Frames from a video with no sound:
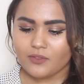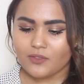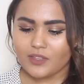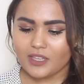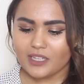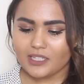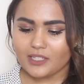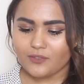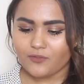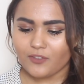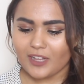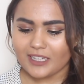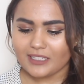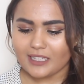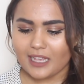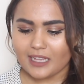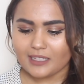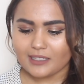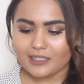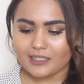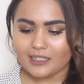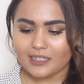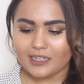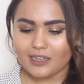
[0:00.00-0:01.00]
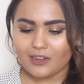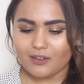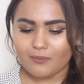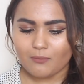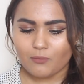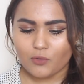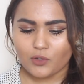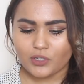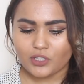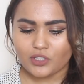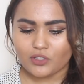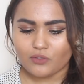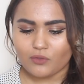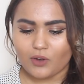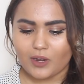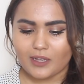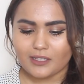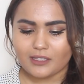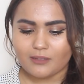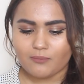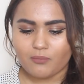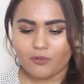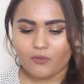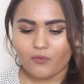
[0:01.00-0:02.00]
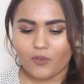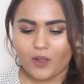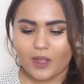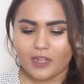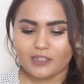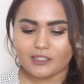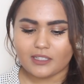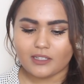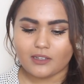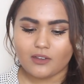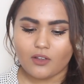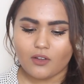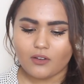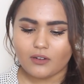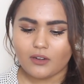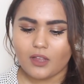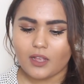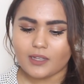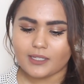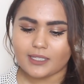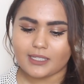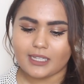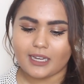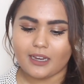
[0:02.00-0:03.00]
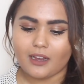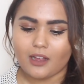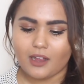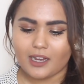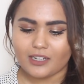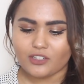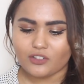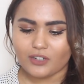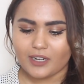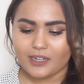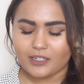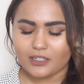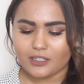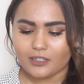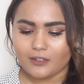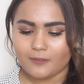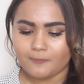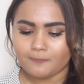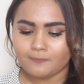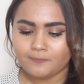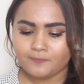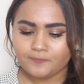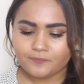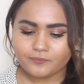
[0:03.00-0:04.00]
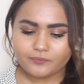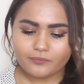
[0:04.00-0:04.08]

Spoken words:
this fantastic moisturiser provides long-lasting hydration.